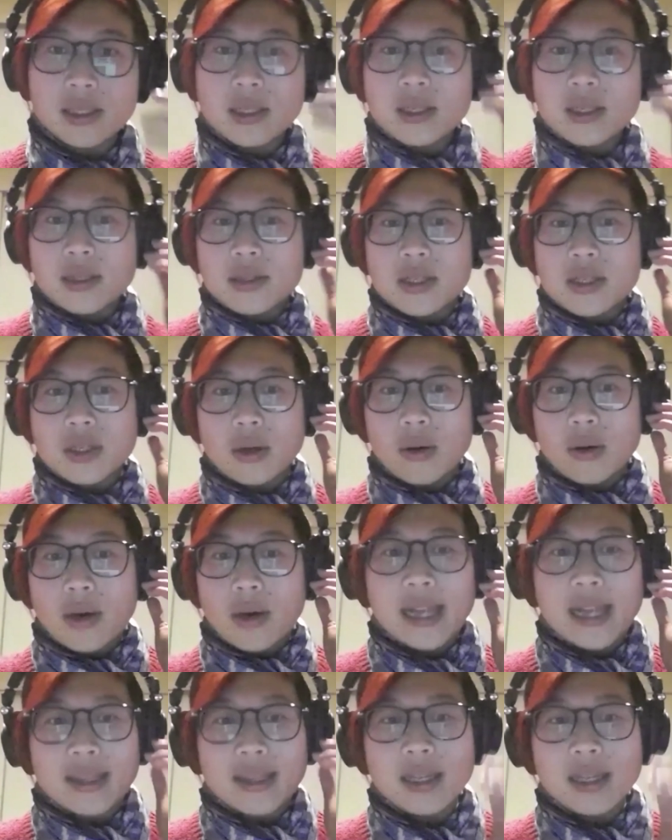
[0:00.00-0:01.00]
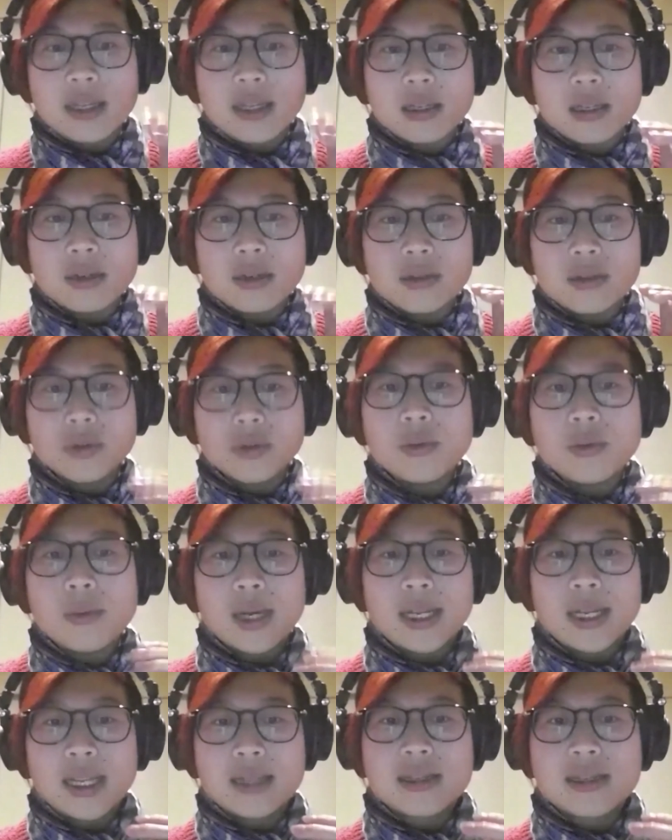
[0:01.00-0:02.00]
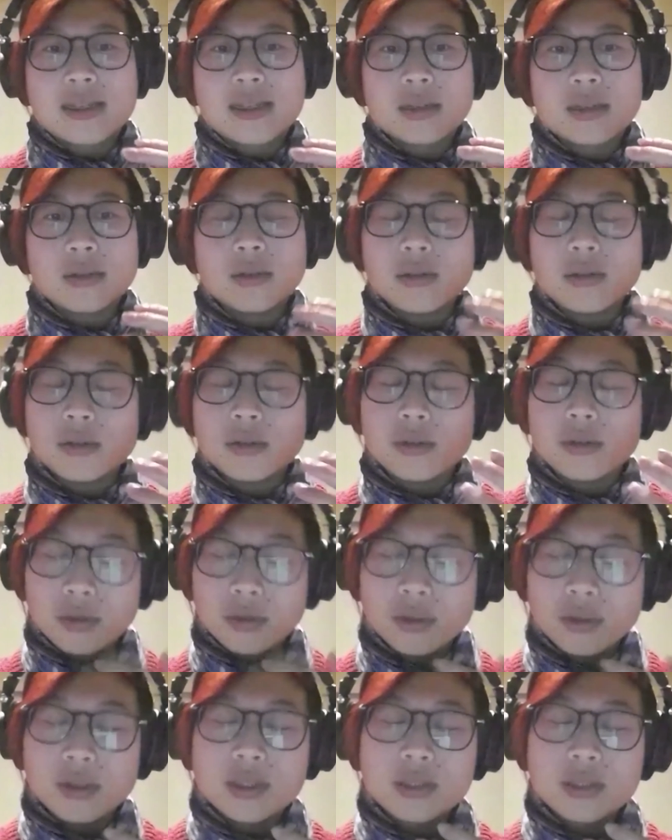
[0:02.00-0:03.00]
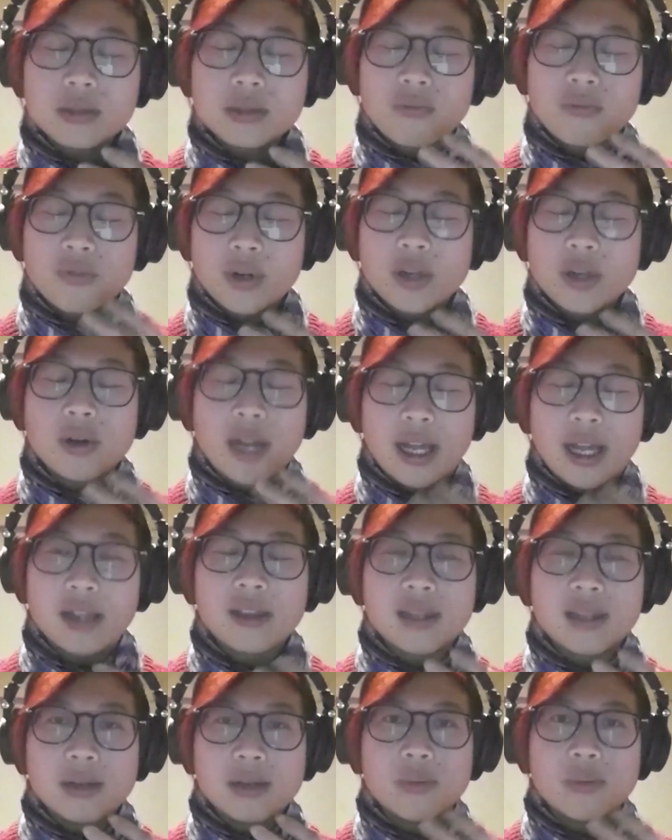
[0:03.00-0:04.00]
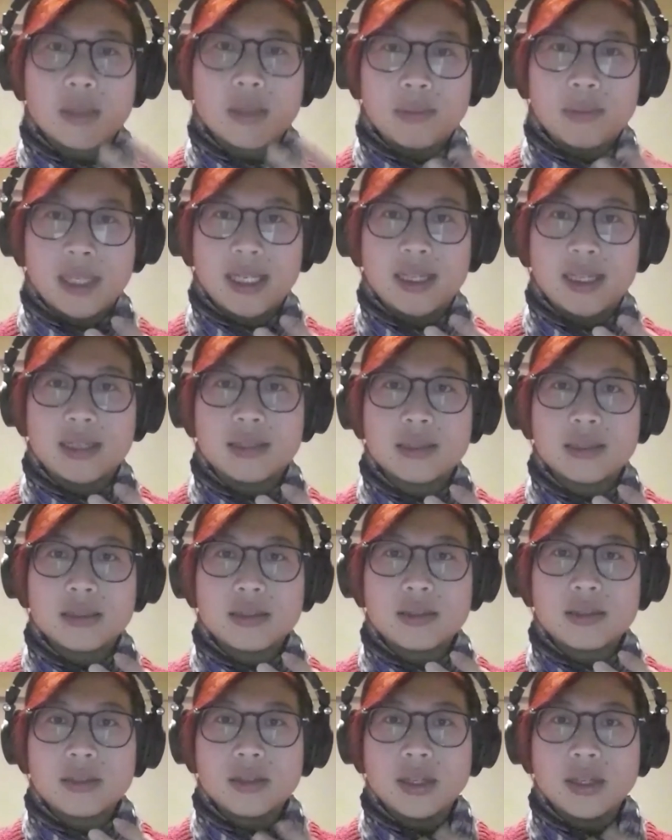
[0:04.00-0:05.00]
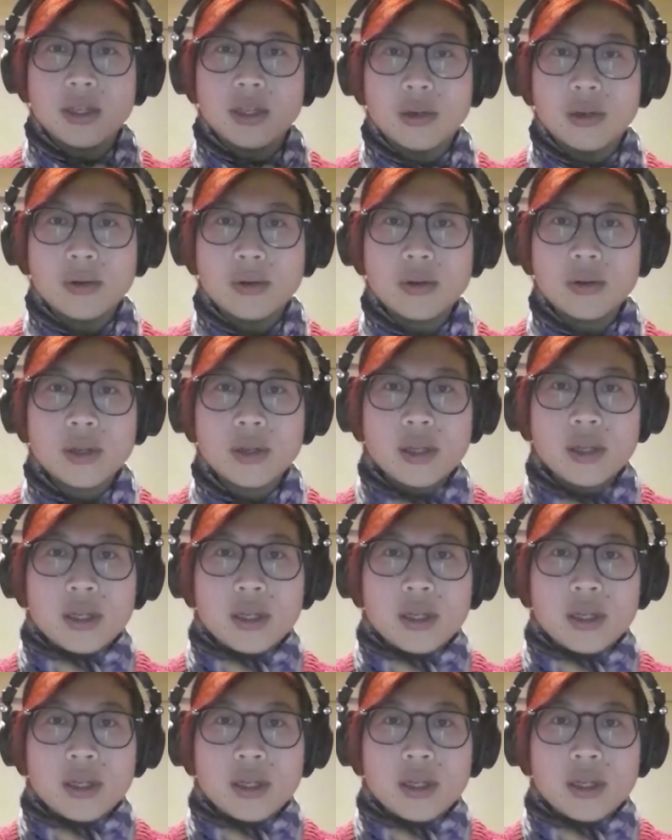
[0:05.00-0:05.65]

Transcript: So I think do what is good for your health and well-being, you know.